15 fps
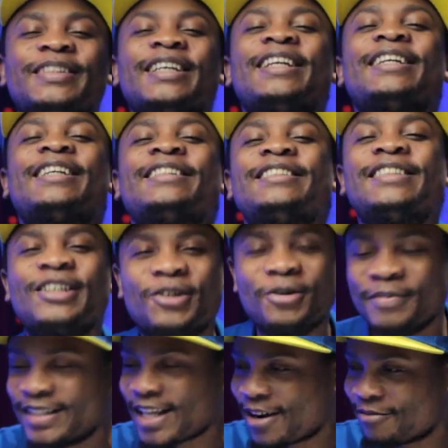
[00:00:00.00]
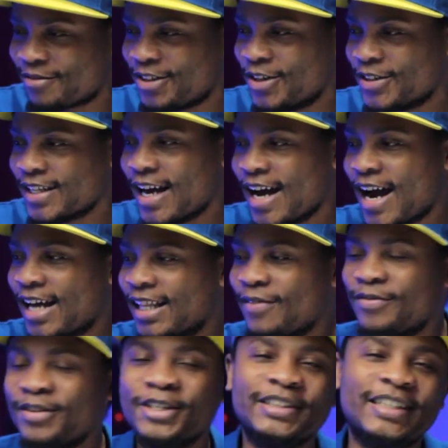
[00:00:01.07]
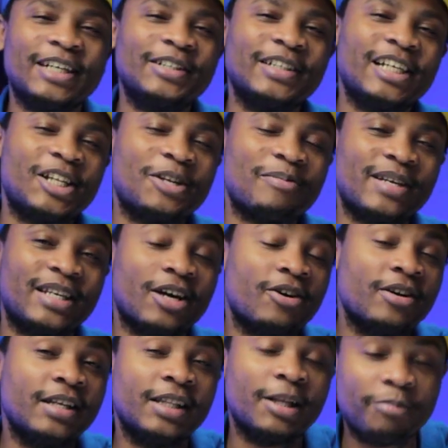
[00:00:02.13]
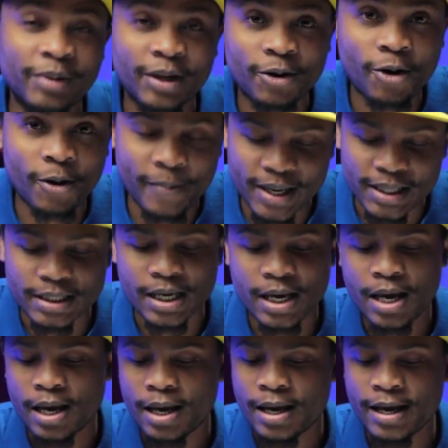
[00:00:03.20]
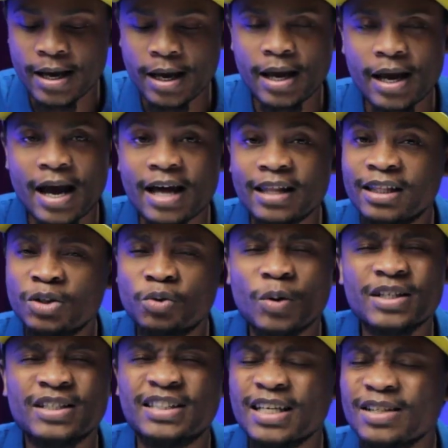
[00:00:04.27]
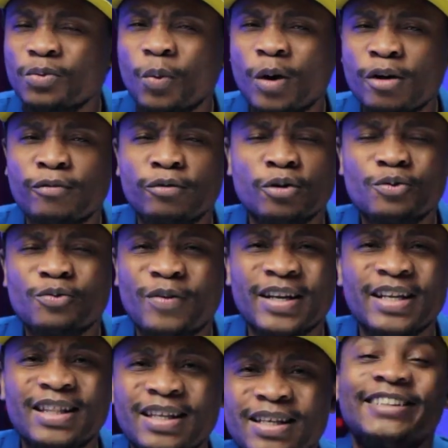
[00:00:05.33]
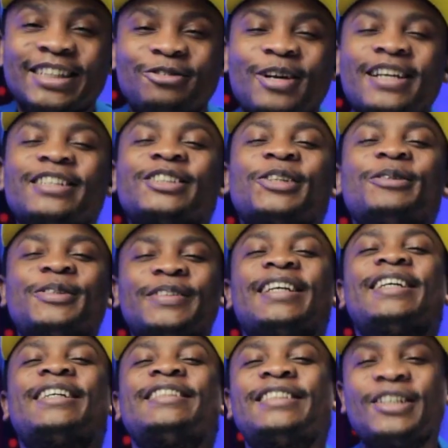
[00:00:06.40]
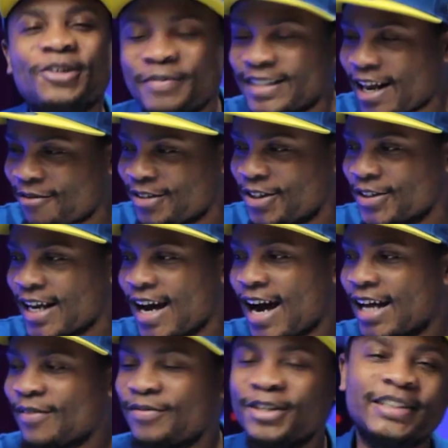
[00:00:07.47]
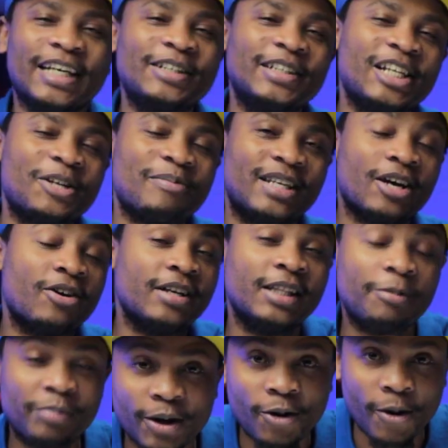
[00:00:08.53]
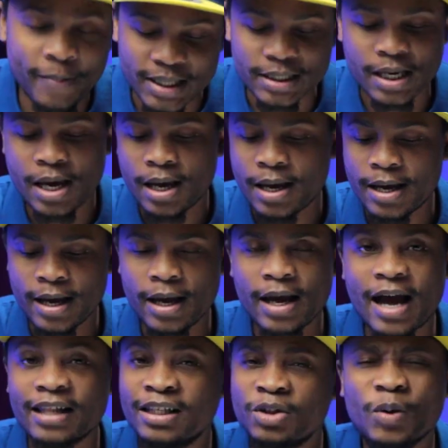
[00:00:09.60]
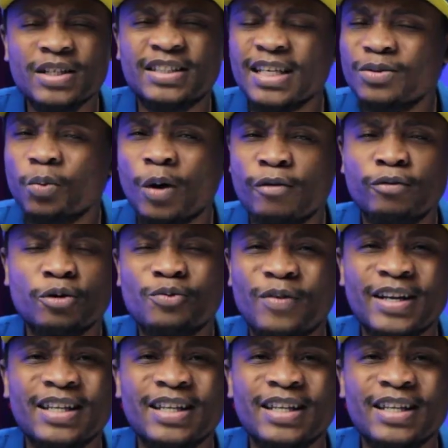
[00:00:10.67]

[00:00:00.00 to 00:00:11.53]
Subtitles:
daily Christian commentary videos. Other videos down to be down in the pinned comments. This was just one of those funny things that I found after the fact. It's Ricky. I'll see you later. Check the pinned comments. Salute.